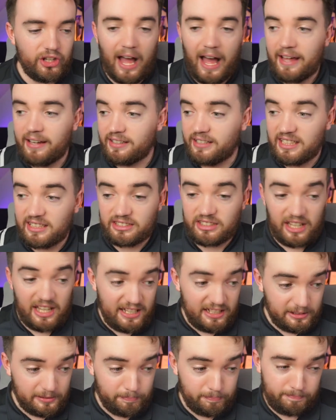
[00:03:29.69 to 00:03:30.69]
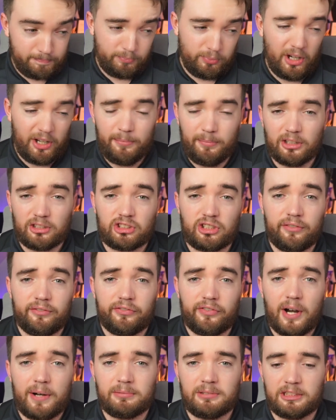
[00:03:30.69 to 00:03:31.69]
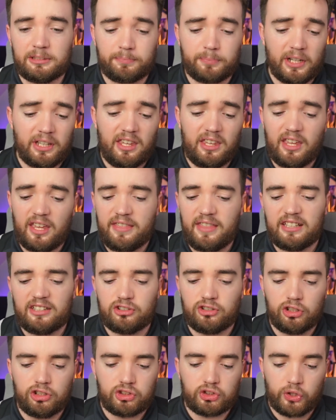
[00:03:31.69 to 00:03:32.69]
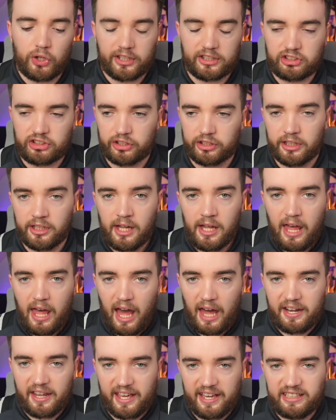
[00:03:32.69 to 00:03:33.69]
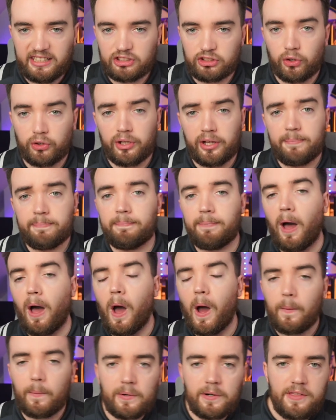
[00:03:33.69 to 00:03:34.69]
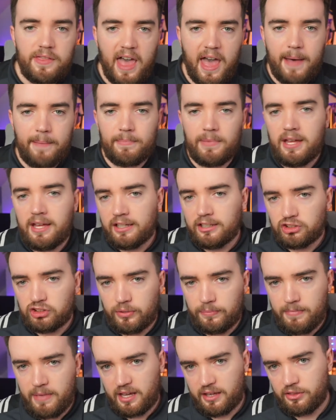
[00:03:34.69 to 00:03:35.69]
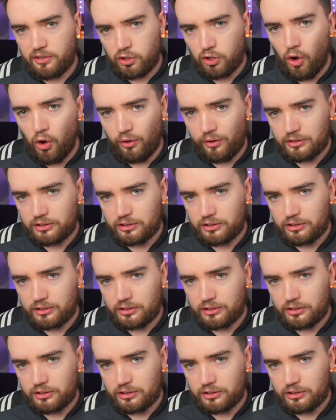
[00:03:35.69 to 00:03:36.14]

and this is pretty much confirmed, he's bringing in this new structure and he's going to empower them to make the call.